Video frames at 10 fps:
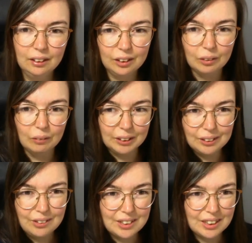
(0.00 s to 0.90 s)
you know, it
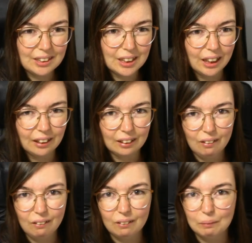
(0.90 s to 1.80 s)
turns into like a
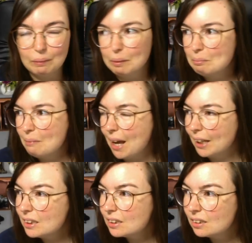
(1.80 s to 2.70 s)
horrible
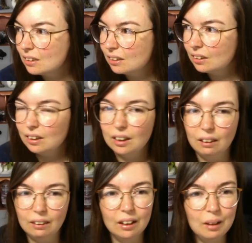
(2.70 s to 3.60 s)
mess,
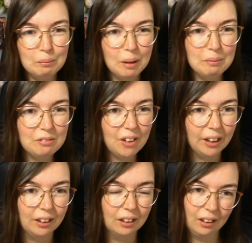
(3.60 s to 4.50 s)
then I'm
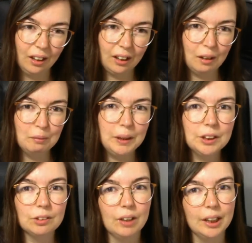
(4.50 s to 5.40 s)
fine. Like, I've been
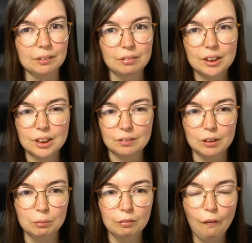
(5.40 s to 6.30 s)
to Reading
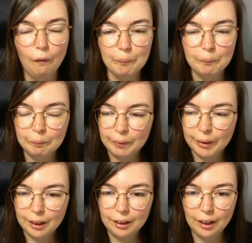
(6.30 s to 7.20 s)
Festival before,
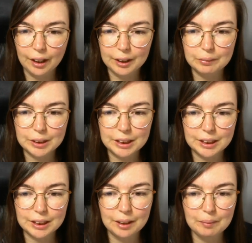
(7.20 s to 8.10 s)
and it was,
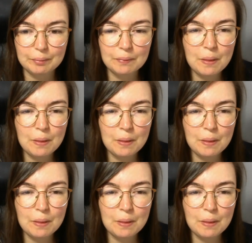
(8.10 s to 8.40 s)
and